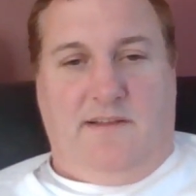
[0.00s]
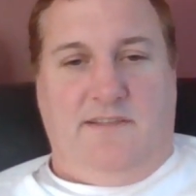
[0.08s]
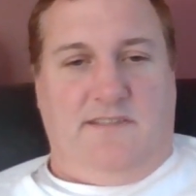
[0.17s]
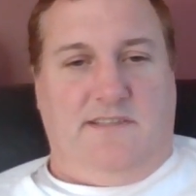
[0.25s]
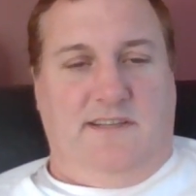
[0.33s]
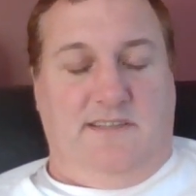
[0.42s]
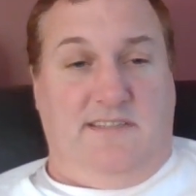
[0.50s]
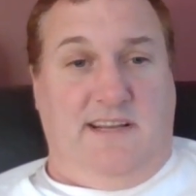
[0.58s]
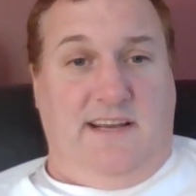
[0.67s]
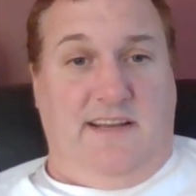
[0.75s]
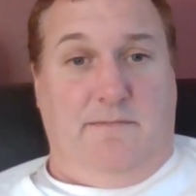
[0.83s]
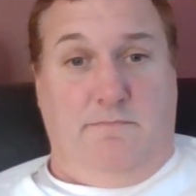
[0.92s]
Just going to
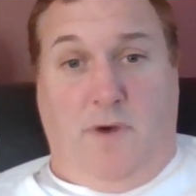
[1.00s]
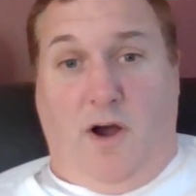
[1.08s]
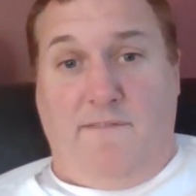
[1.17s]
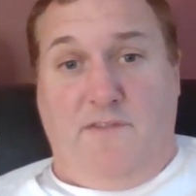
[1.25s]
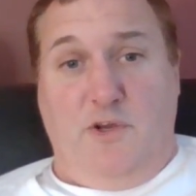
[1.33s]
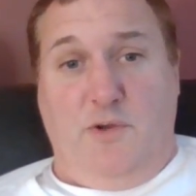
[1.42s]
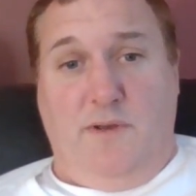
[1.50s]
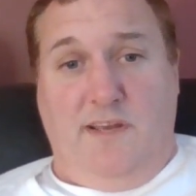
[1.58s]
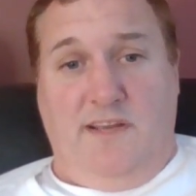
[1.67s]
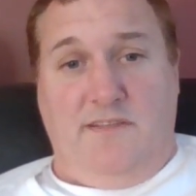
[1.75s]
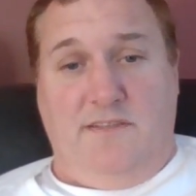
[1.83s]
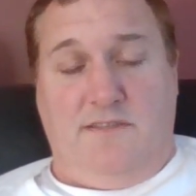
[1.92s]
say my view
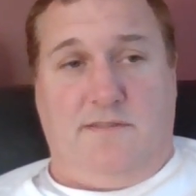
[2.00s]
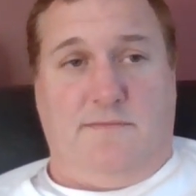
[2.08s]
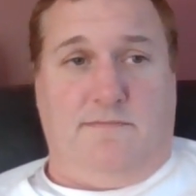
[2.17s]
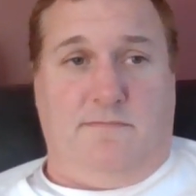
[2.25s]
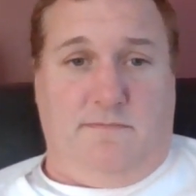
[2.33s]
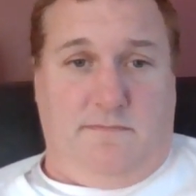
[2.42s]
is